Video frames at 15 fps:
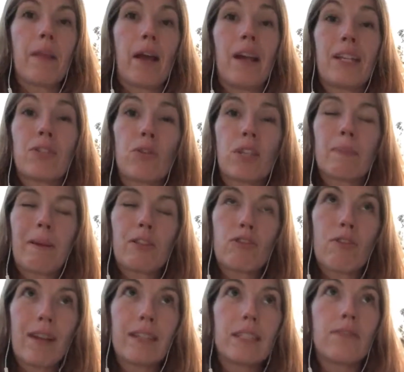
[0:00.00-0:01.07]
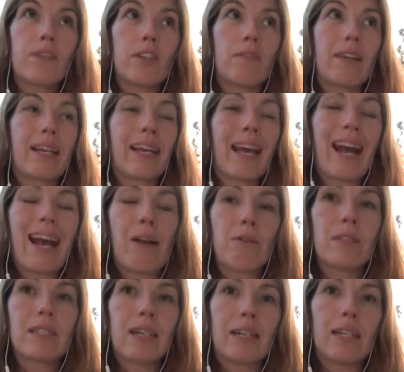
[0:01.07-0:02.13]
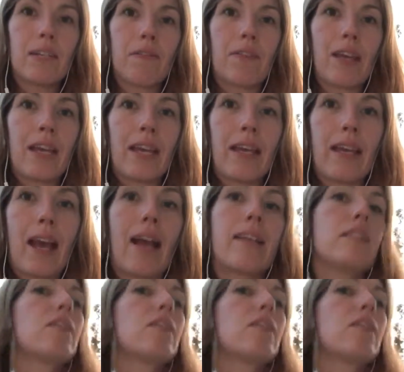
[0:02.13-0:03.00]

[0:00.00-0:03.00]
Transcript: and it talks about transferring it outside of the EEA.